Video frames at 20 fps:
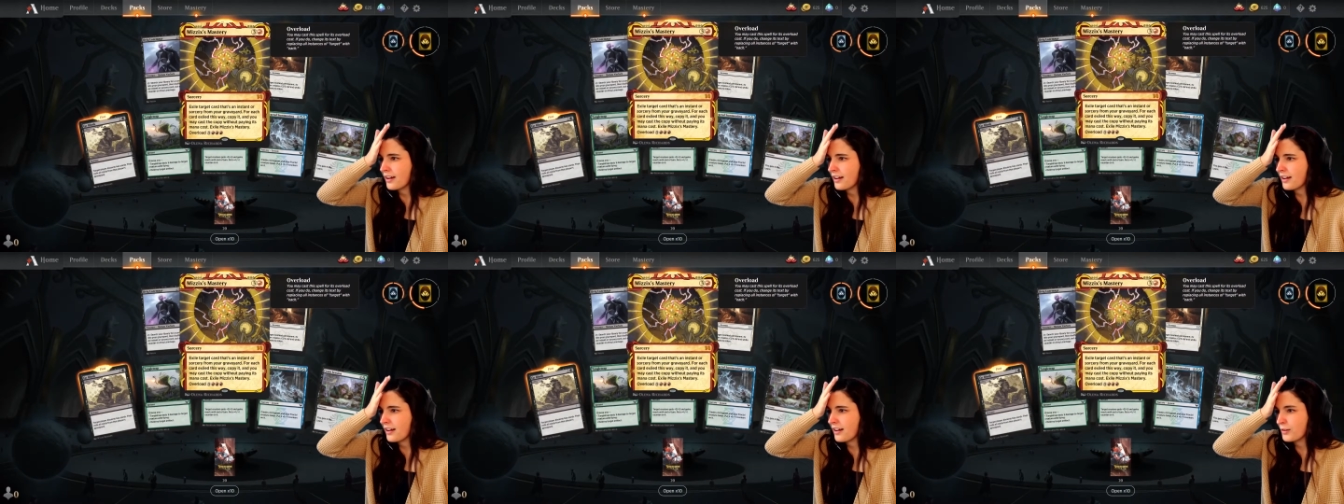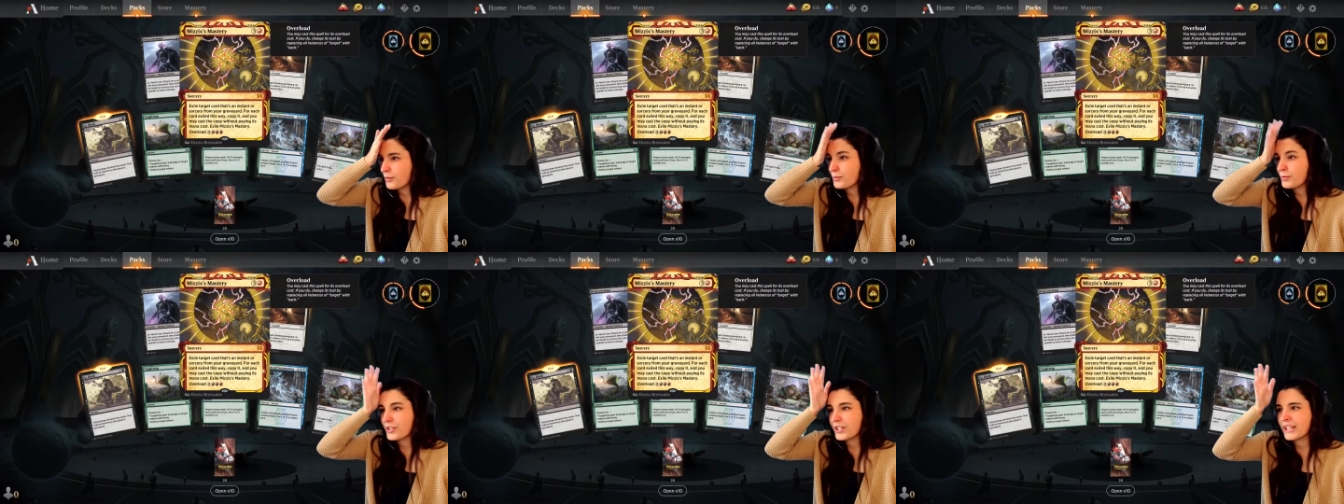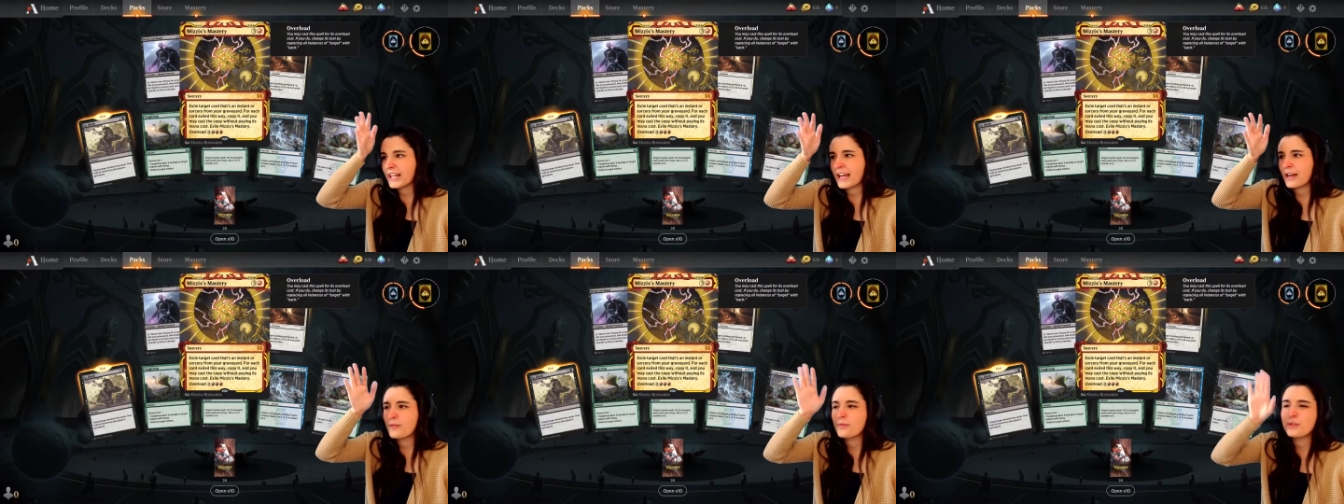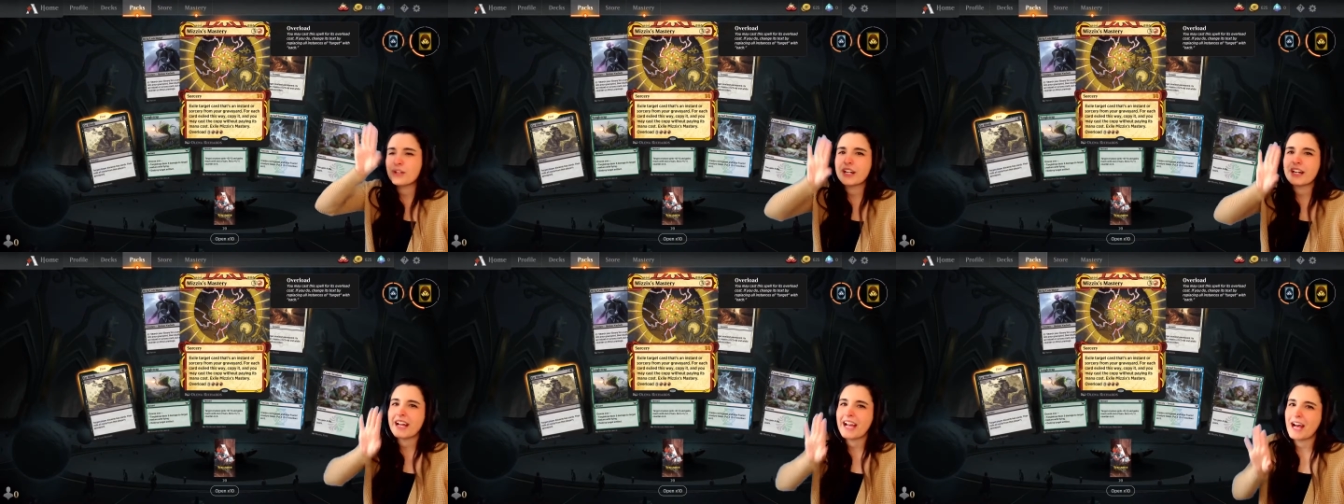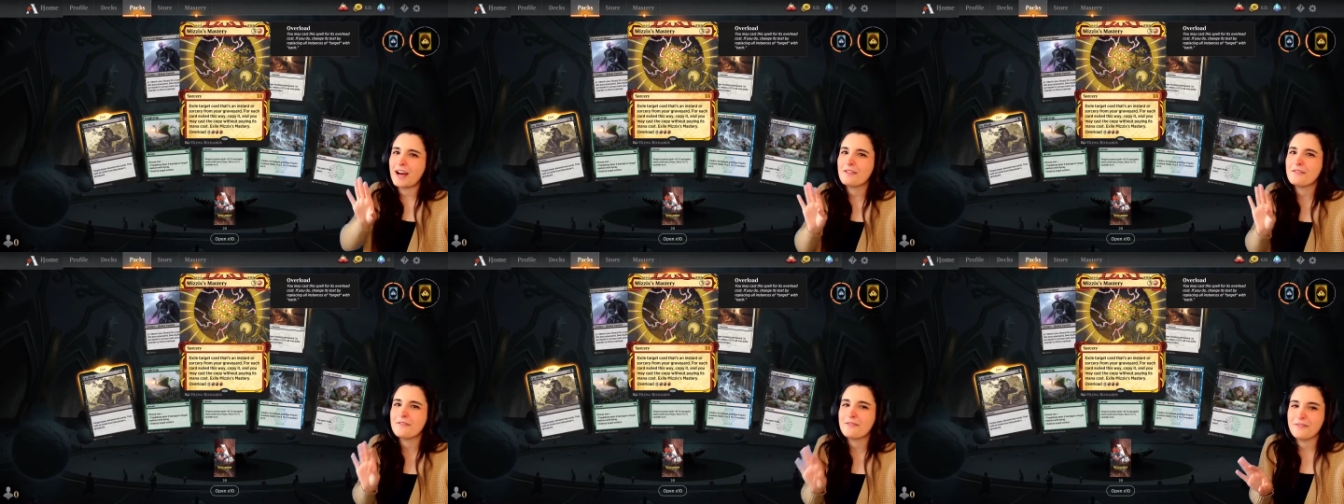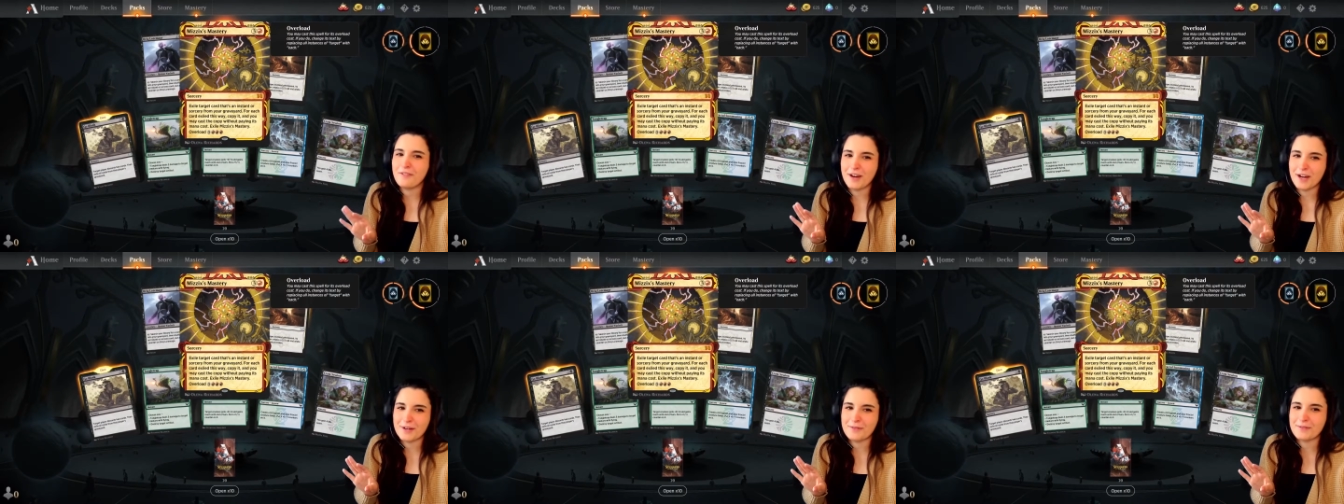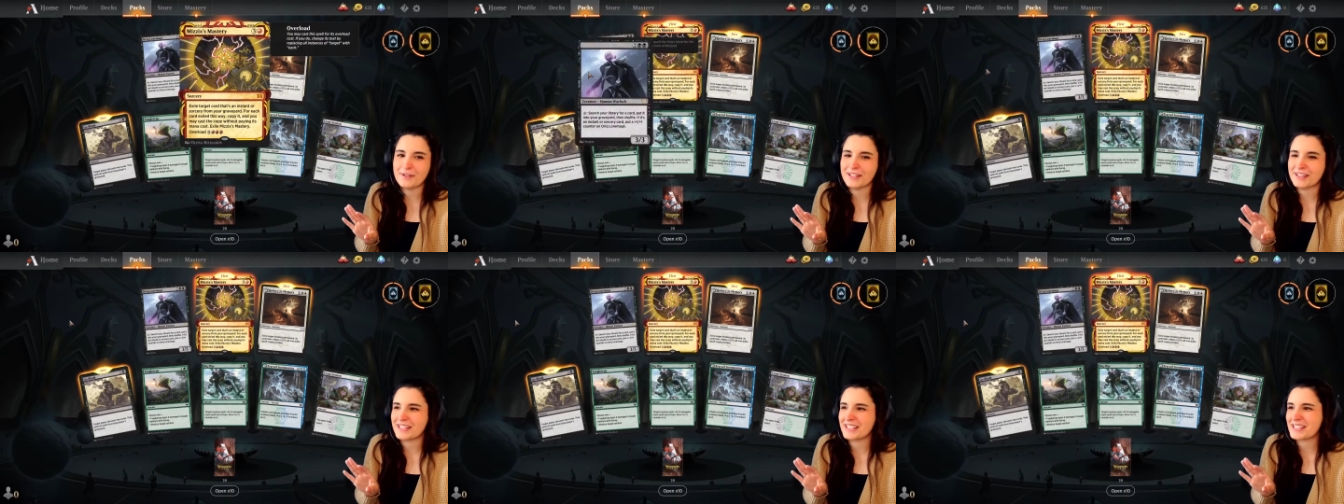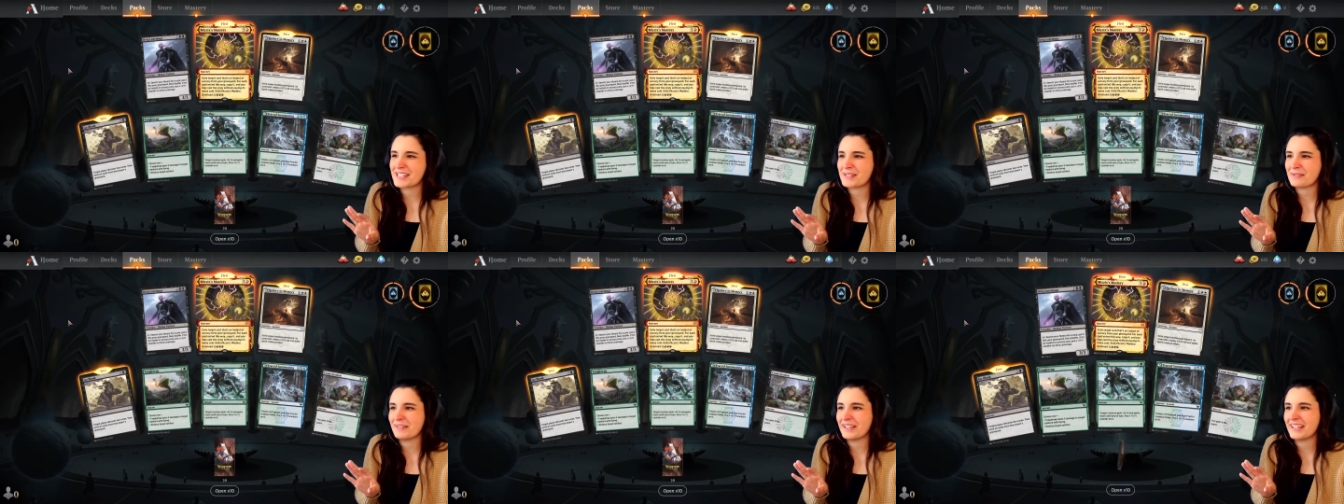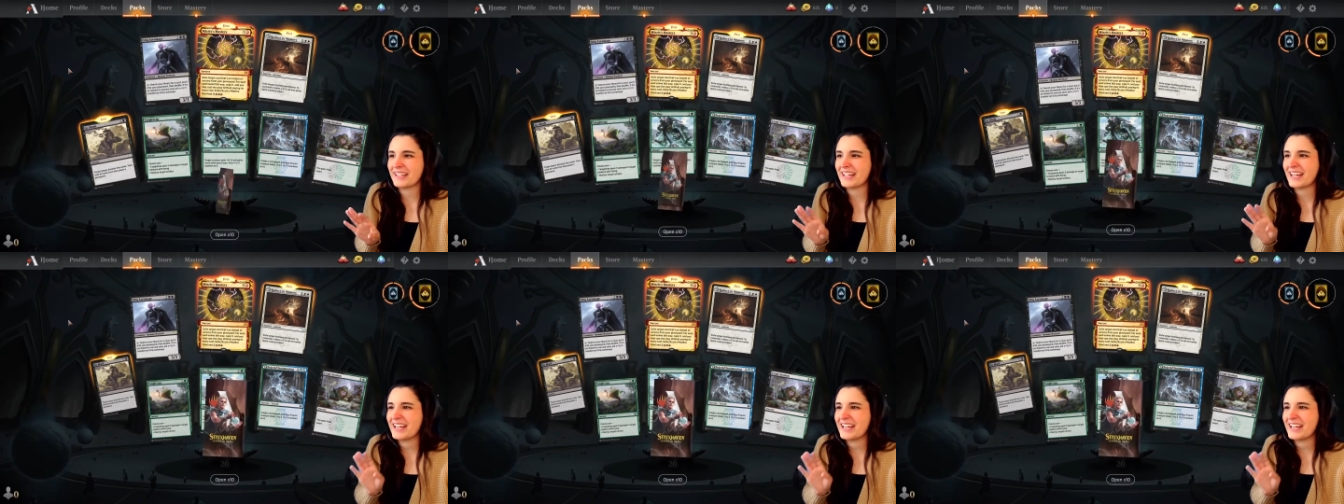We're gonna have fun with this one.